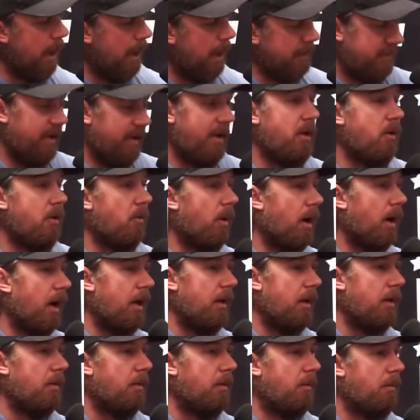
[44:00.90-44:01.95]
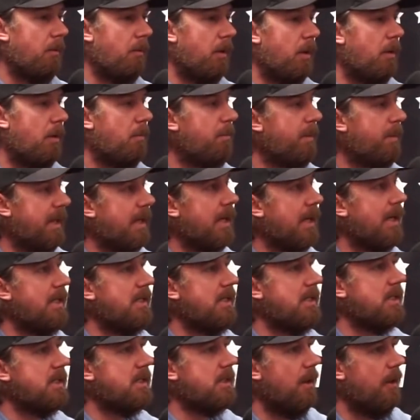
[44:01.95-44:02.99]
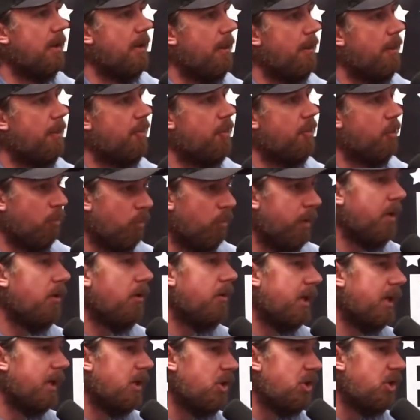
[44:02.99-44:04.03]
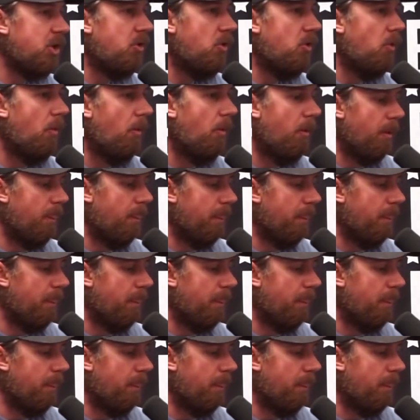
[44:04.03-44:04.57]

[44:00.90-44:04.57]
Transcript: I'll tell you why. Because the real issue